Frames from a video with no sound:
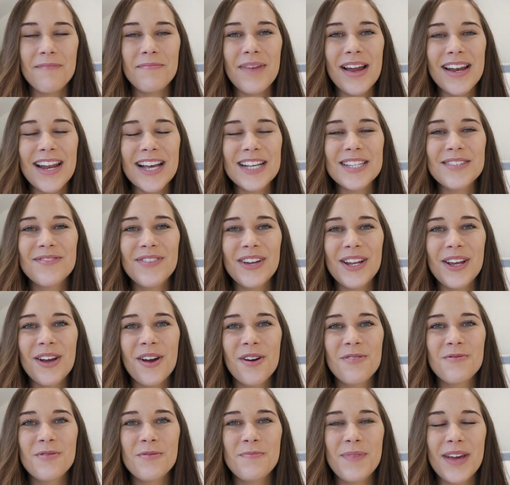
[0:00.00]
My next
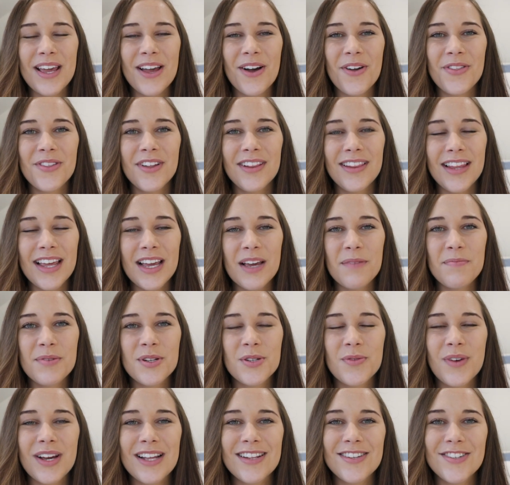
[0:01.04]
video will be on the link
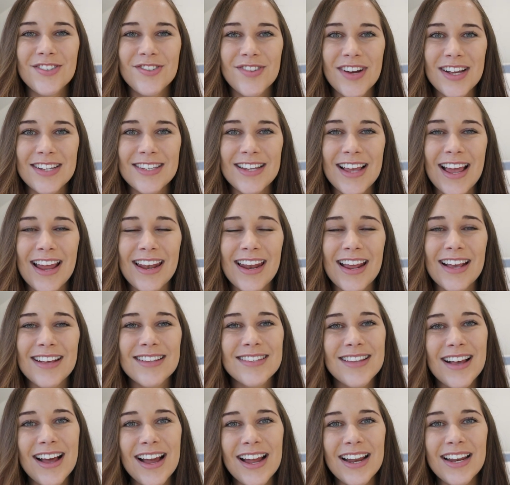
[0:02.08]
between stress and
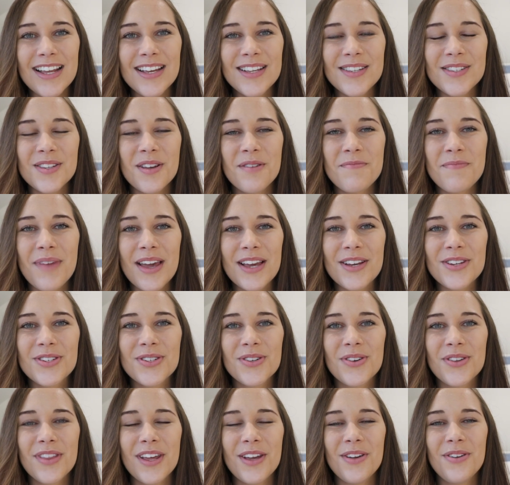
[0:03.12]
anxiety, so make
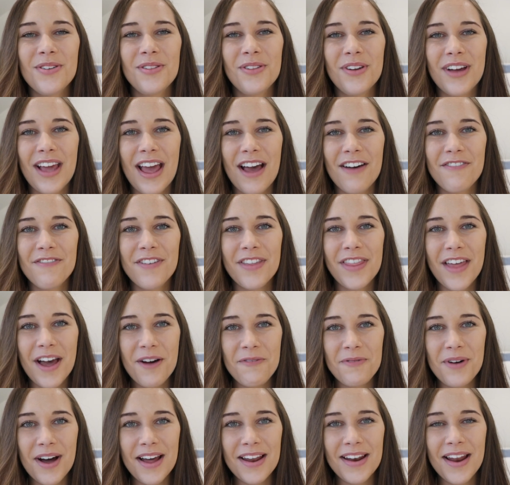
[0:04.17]
sure that you look out for
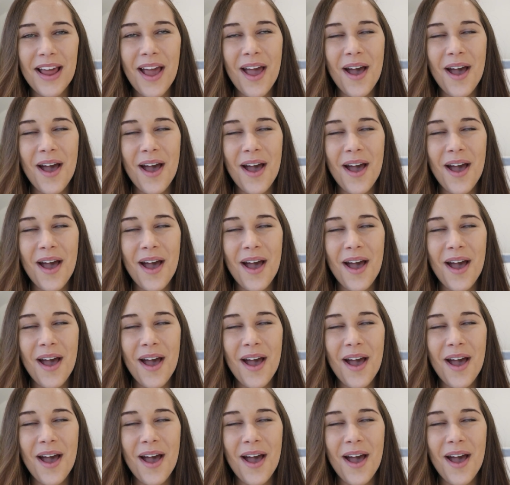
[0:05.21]
that one.